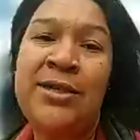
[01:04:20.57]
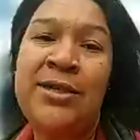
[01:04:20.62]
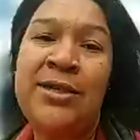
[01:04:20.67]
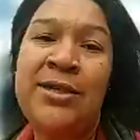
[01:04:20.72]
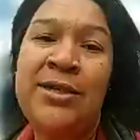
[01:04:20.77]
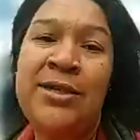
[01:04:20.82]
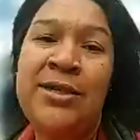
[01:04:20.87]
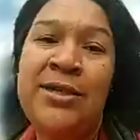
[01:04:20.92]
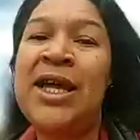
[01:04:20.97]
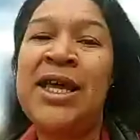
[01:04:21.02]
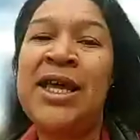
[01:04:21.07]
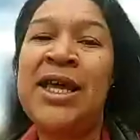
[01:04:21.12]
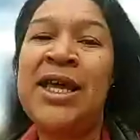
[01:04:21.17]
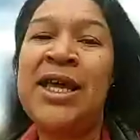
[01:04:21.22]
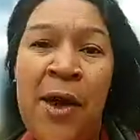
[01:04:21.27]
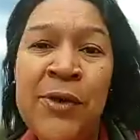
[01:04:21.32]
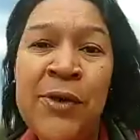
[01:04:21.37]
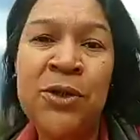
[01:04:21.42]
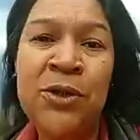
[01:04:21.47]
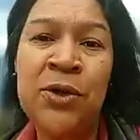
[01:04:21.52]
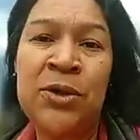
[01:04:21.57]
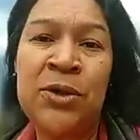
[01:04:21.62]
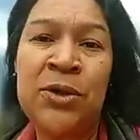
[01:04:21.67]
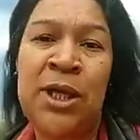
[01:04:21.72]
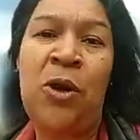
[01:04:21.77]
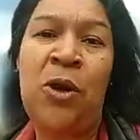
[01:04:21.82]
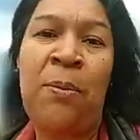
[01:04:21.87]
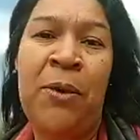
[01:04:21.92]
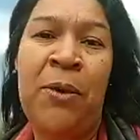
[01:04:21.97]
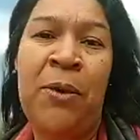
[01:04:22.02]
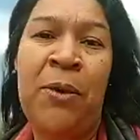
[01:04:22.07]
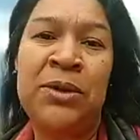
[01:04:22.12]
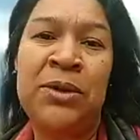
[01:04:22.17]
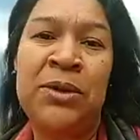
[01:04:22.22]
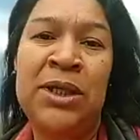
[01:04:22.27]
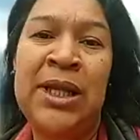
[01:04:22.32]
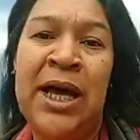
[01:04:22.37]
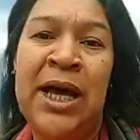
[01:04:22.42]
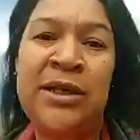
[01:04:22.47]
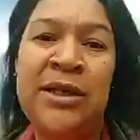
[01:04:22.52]
So we have to have the
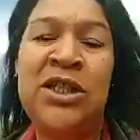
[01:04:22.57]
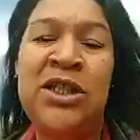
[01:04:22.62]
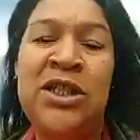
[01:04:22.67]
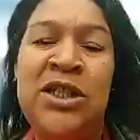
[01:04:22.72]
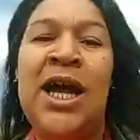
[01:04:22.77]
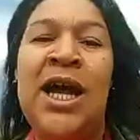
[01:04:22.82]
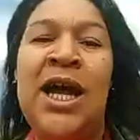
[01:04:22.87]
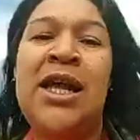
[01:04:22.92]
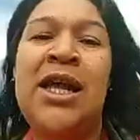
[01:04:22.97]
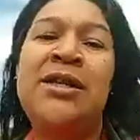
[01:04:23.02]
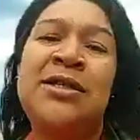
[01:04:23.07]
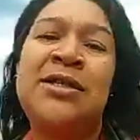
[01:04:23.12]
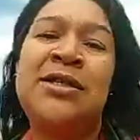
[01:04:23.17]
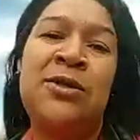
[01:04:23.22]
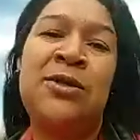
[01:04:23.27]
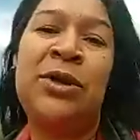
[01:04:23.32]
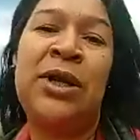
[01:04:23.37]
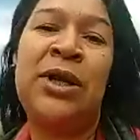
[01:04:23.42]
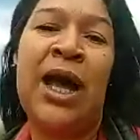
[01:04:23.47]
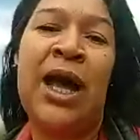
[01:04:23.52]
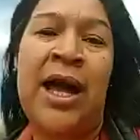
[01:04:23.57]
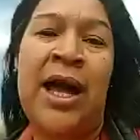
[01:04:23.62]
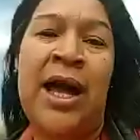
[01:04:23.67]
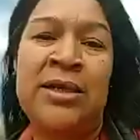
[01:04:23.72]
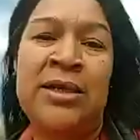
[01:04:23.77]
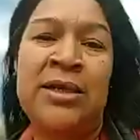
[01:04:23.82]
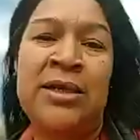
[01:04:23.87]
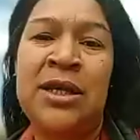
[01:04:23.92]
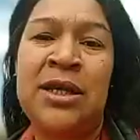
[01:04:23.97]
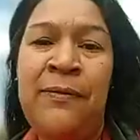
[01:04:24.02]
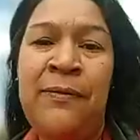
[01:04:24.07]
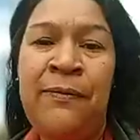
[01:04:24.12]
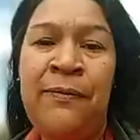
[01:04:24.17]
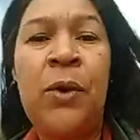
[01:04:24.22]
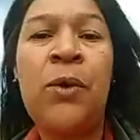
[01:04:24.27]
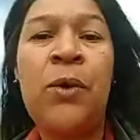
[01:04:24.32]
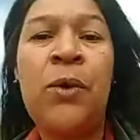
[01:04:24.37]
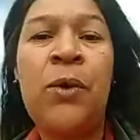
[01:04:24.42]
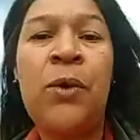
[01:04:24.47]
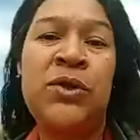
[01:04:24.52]
humility
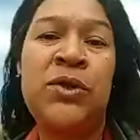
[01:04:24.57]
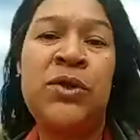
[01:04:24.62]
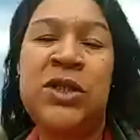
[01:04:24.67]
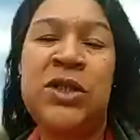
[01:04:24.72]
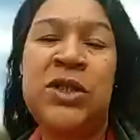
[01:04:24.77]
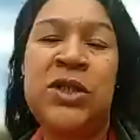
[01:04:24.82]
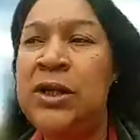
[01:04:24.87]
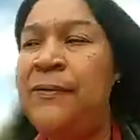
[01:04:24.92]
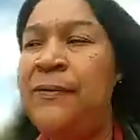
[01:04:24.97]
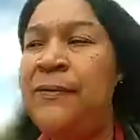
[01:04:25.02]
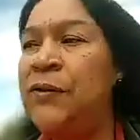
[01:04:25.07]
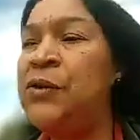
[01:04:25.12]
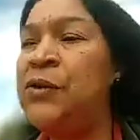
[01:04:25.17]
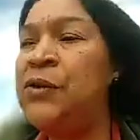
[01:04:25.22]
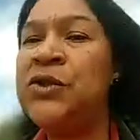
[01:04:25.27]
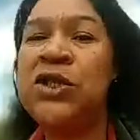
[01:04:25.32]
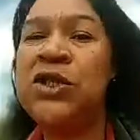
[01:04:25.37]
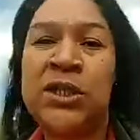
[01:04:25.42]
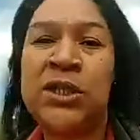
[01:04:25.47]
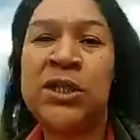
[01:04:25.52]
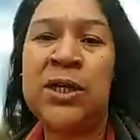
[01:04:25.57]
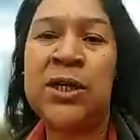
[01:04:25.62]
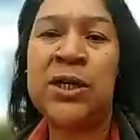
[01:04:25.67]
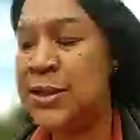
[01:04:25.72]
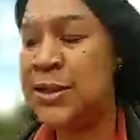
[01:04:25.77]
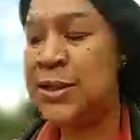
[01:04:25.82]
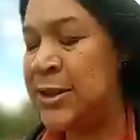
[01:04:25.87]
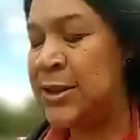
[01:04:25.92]
to listen to